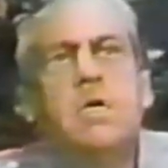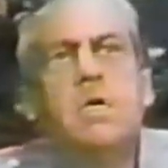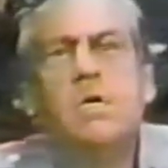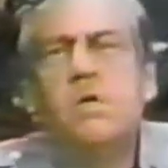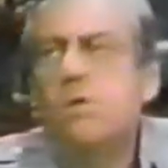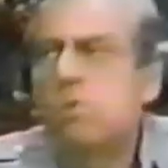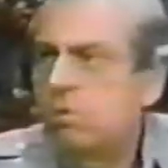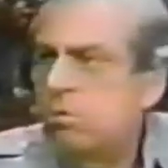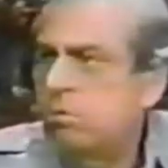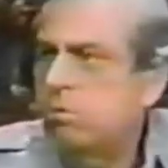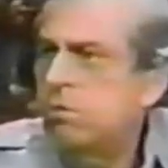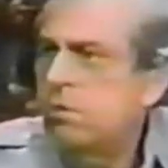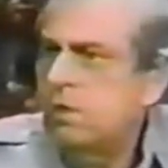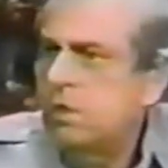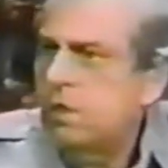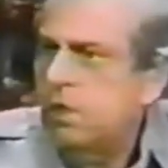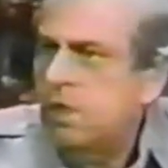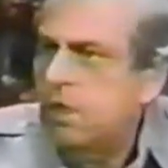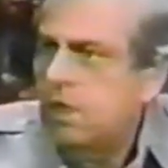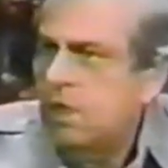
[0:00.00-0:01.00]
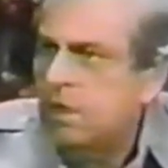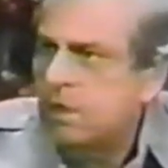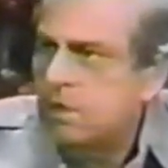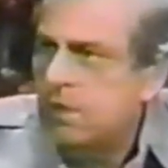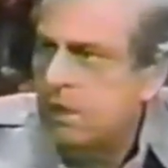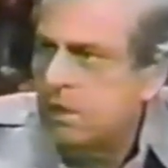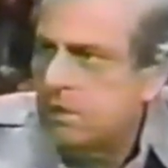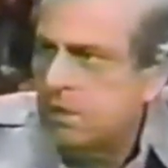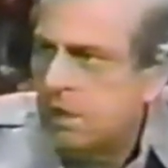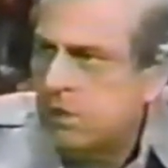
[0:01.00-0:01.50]
who
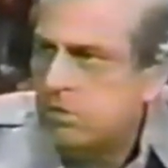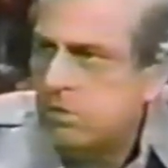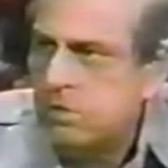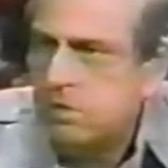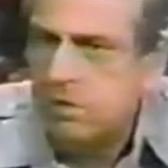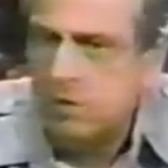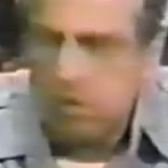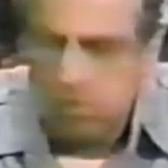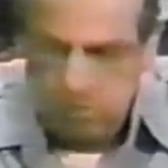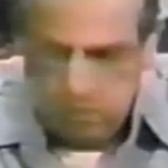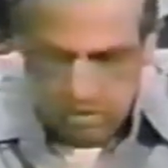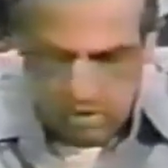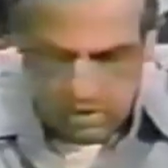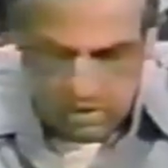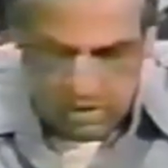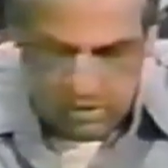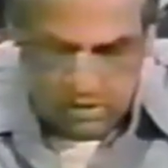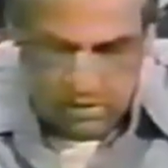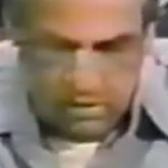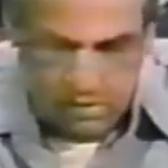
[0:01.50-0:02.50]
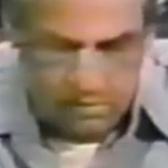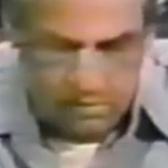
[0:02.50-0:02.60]
intend us no good.